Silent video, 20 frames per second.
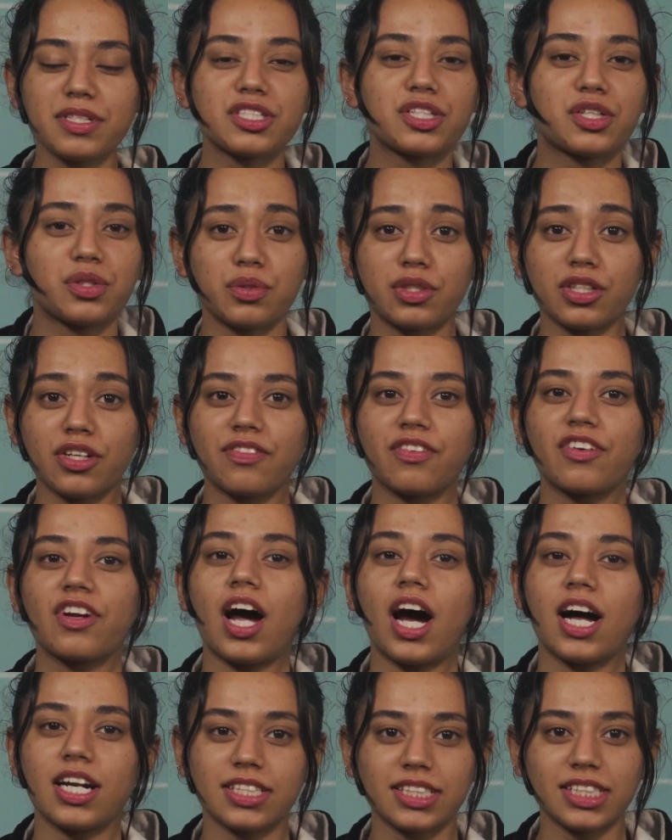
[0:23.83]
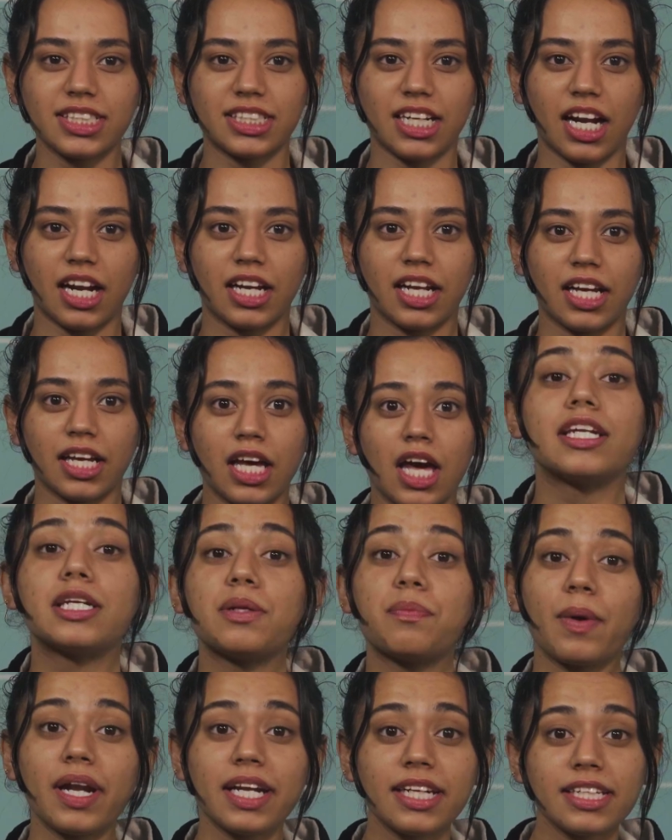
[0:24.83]
is crucial for understanding the
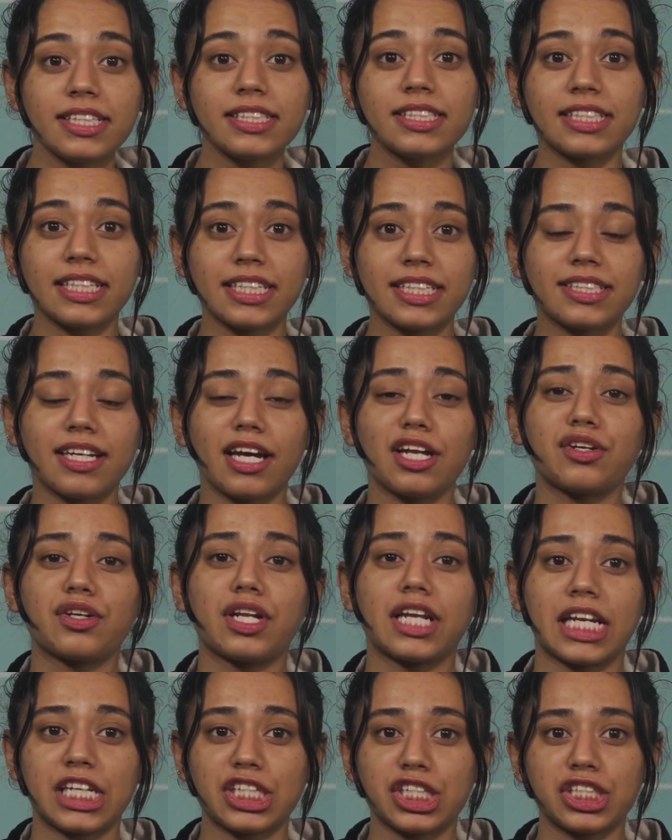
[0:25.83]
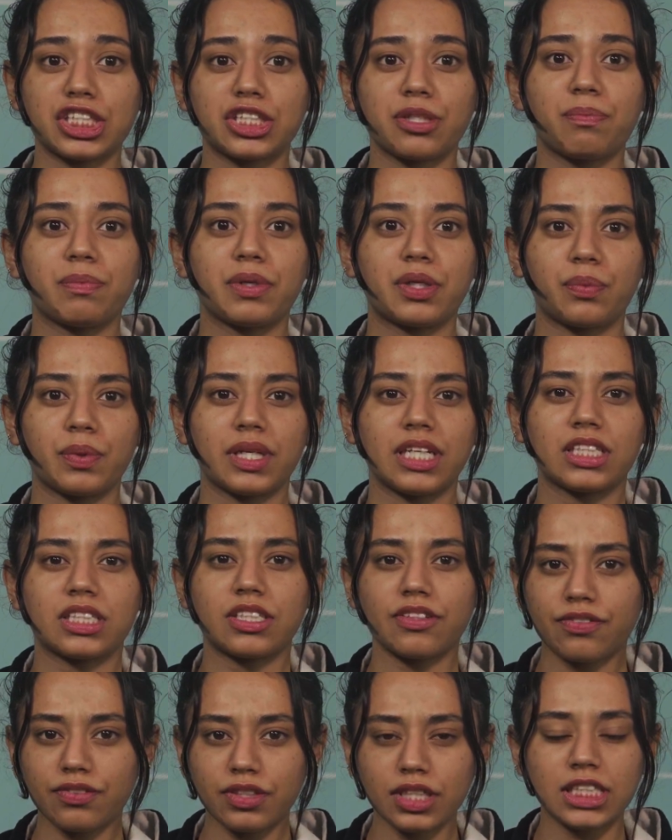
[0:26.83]
dependencies and relationship between
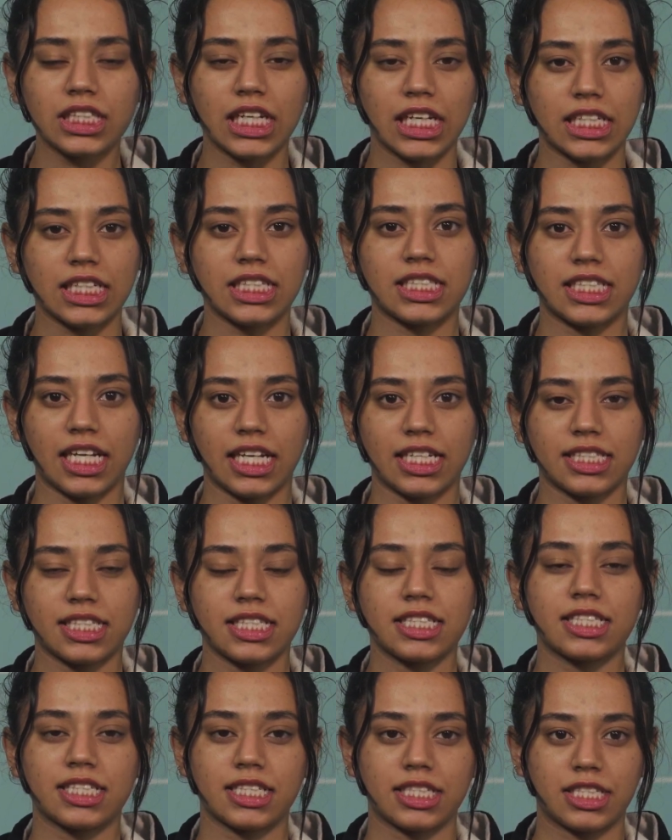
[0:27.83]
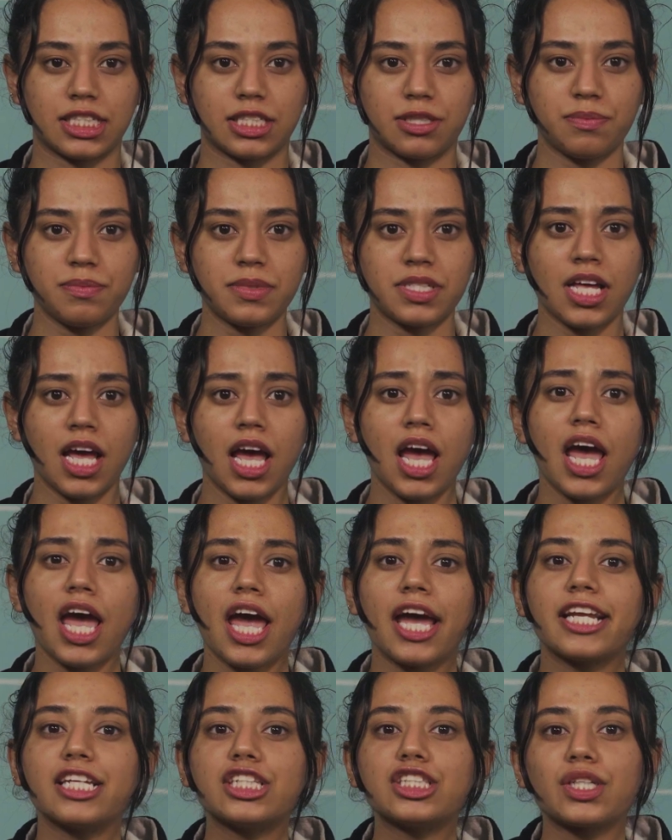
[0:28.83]
different data sets and systems,
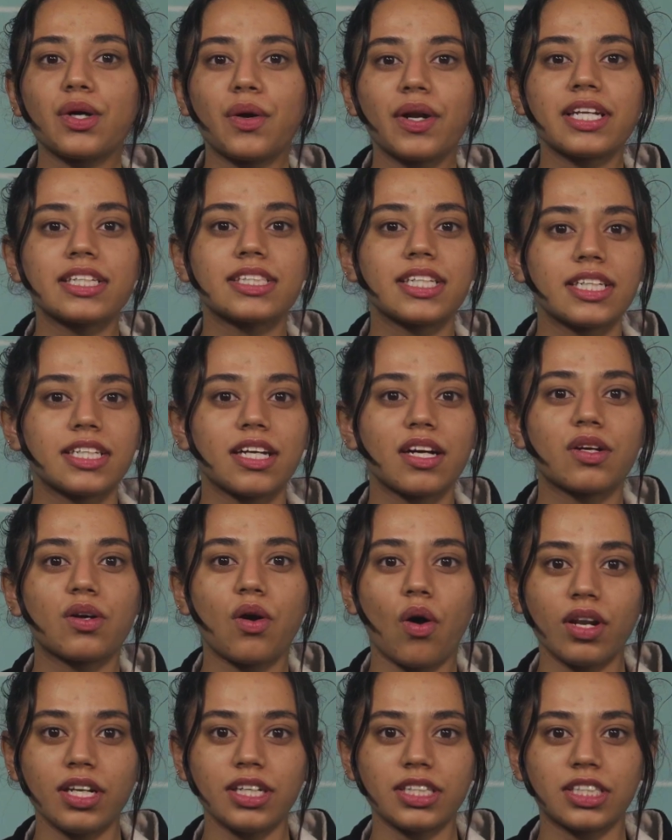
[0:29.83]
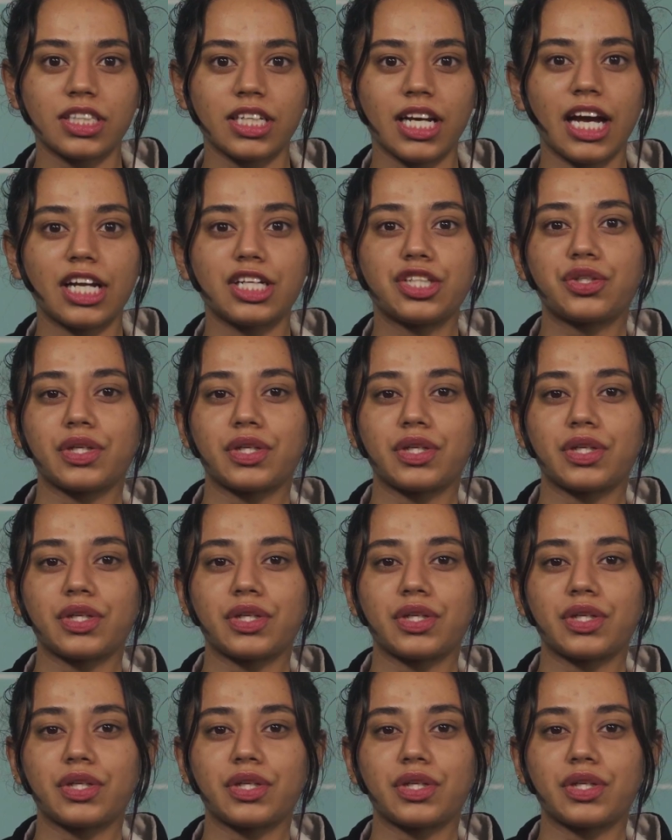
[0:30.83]
ensuring data quality and